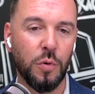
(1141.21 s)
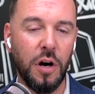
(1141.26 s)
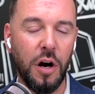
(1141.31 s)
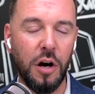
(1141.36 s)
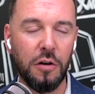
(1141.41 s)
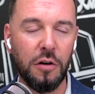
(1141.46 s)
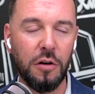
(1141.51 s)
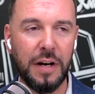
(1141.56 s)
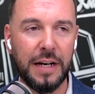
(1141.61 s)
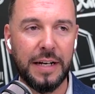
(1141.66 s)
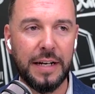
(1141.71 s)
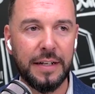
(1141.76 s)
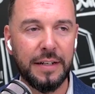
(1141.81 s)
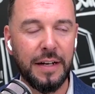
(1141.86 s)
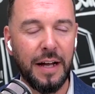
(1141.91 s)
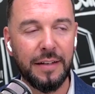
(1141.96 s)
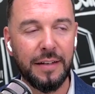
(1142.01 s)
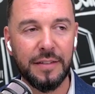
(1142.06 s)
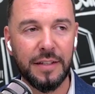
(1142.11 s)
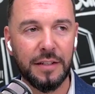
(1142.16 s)
all
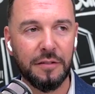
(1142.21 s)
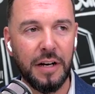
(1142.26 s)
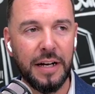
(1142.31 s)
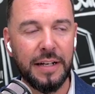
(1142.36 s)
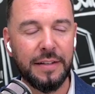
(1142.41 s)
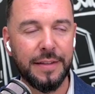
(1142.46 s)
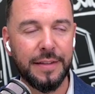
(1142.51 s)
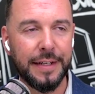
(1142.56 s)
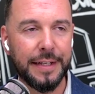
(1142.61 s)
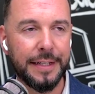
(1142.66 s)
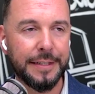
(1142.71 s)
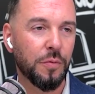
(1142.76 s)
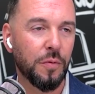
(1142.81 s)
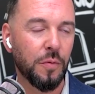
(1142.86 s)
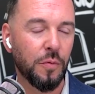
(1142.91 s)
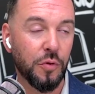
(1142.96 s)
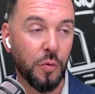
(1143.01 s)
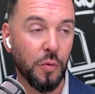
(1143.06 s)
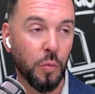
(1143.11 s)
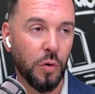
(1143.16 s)
recognizing, right? That
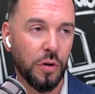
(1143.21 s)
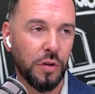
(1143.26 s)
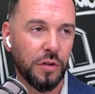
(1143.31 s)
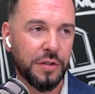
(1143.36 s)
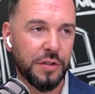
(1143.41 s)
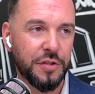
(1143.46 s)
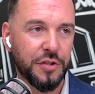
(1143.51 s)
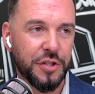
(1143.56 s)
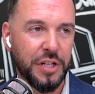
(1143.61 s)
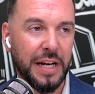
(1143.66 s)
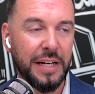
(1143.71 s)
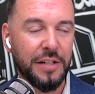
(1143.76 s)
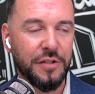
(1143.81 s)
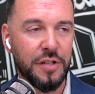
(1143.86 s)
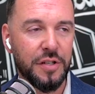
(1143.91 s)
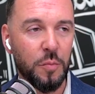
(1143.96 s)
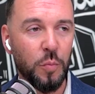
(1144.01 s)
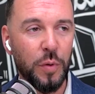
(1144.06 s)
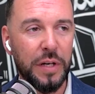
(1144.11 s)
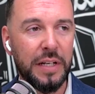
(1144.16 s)
the world has changed
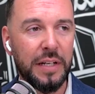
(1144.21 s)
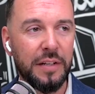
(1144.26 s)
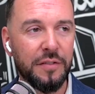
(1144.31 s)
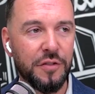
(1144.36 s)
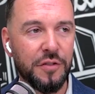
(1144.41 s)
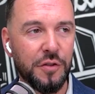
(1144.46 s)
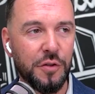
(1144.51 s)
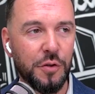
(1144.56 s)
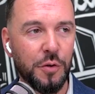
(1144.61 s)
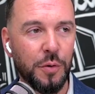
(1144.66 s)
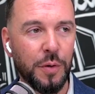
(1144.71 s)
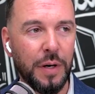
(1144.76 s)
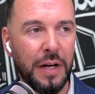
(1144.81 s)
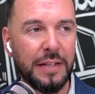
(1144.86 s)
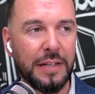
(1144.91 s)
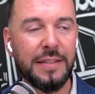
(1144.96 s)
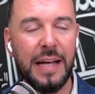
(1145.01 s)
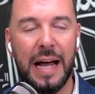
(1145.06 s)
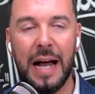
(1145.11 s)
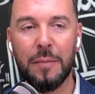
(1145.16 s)
and we need to
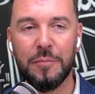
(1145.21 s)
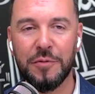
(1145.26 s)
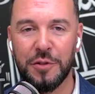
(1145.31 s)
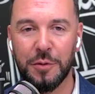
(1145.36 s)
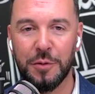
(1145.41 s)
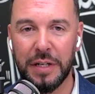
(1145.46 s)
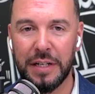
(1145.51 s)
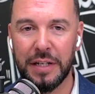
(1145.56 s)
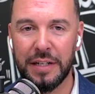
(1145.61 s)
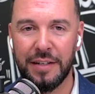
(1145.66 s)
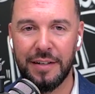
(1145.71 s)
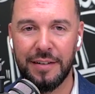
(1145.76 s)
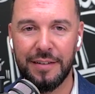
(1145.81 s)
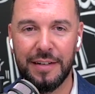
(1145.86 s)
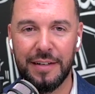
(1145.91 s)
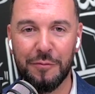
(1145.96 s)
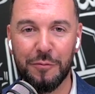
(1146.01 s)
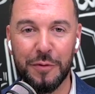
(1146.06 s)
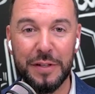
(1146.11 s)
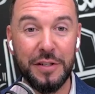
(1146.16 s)
adapt to it.
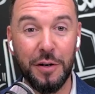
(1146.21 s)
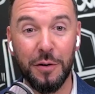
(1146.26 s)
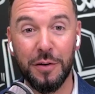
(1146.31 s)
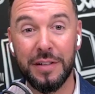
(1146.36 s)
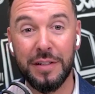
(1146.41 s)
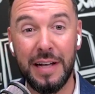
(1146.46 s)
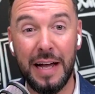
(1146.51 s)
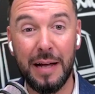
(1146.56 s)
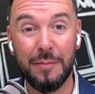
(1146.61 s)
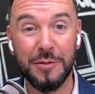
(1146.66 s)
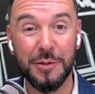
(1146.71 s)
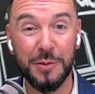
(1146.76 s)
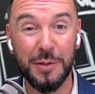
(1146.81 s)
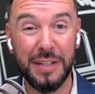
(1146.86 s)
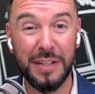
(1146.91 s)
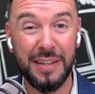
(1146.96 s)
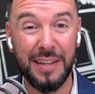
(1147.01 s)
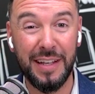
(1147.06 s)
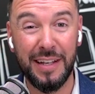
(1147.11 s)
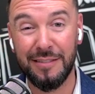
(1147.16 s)
And if we don't adapt to
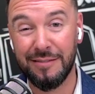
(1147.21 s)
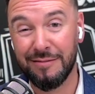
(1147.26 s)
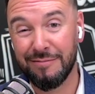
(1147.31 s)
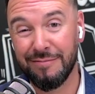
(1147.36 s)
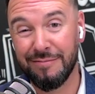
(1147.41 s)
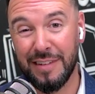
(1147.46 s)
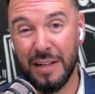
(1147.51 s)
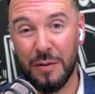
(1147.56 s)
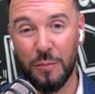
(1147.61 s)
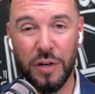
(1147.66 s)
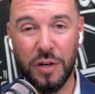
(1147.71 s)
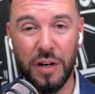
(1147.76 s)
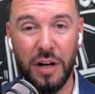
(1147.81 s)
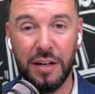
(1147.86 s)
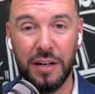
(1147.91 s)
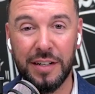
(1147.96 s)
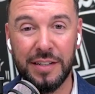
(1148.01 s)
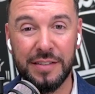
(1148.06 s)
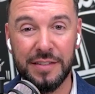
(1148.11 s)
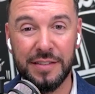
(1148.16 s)
it, then we're
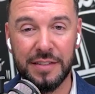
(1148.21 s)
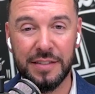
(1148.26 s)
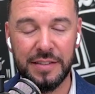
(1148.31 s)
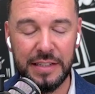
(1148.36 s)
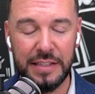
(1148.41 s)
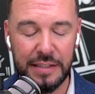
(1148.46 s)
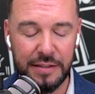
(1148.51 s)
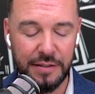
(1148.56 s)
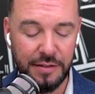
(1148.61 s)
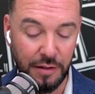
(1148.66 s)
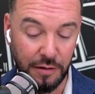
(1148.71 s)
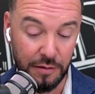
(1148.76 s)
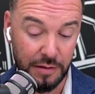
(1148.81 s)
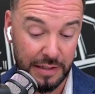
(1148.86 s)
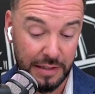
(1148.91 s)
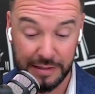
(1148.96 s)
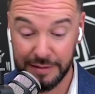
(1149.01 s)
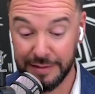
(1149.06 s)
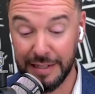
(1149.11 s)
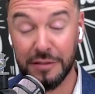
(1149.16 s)
not going to succeed. So it
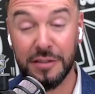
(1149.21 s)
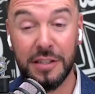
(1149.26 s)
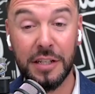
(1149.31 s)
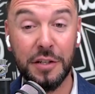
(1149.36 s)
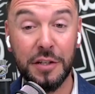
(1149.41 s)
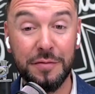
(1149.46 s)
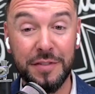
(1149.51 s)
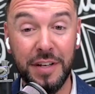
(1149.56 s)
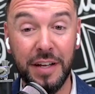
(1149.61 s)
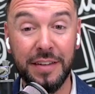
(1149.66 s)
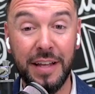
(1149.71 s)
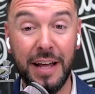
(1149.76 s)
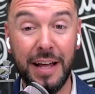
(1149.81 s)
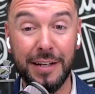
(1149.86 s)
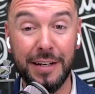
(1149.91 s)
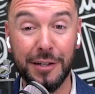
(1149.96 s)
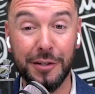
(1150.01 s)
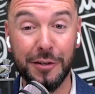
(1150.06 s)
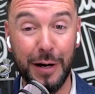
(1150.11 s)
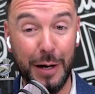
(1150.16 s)
sounds like you've done that
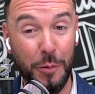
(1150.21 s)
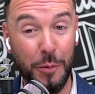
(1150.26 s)
in a great